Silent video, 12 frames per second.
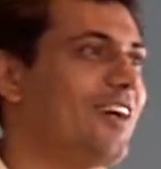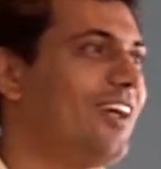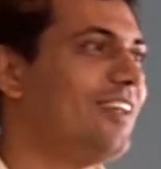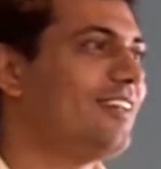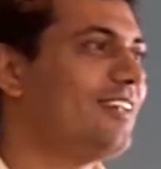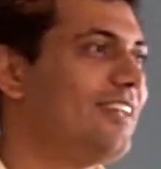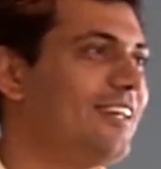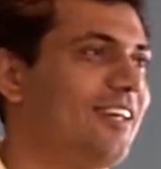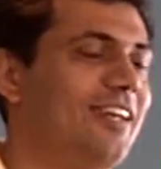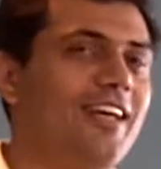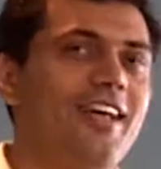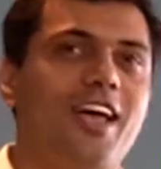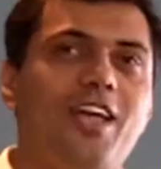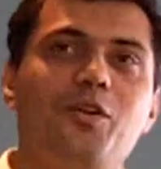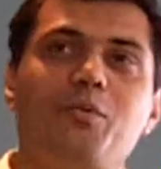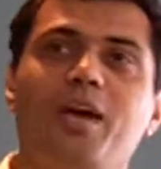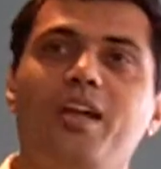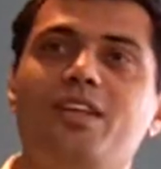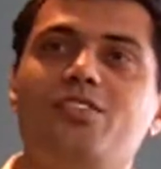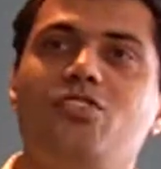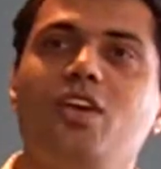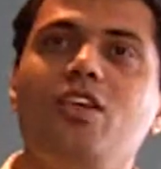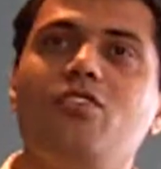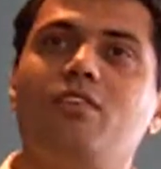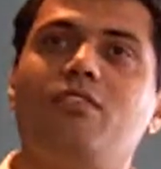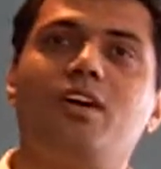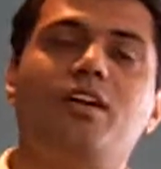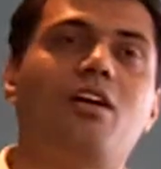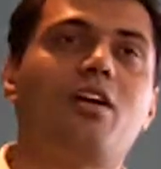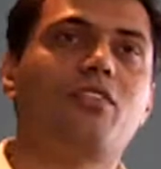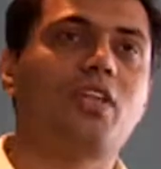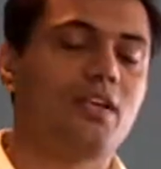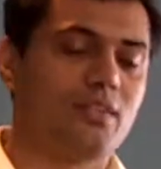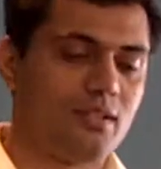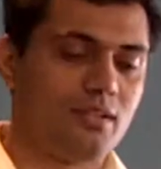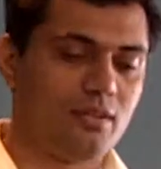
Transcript: right? And your mind has changed, you have learned a lot of things.